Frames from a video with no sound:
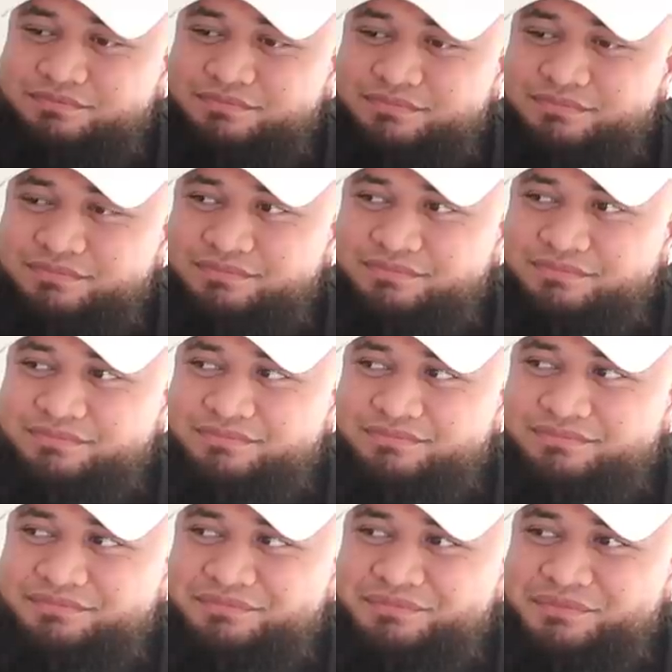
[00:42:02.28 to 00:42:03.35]

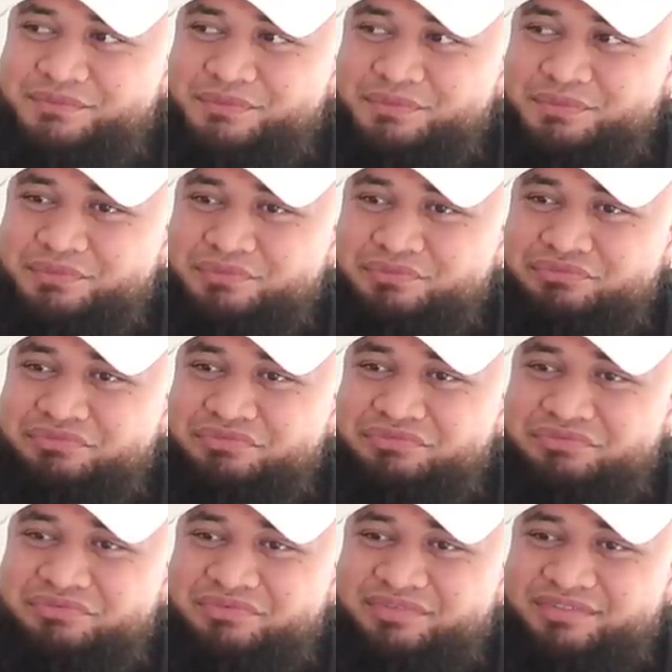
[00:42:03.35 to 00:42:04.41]

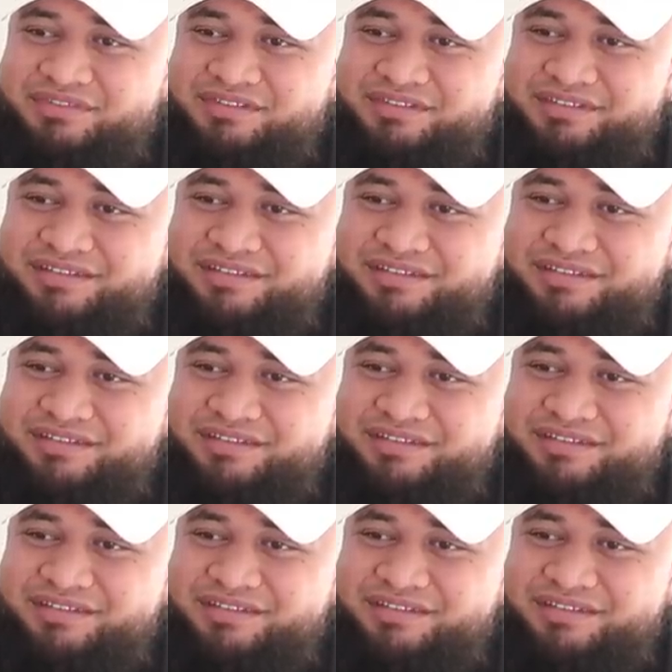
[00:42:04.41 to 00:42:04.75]
This person isn't speaking.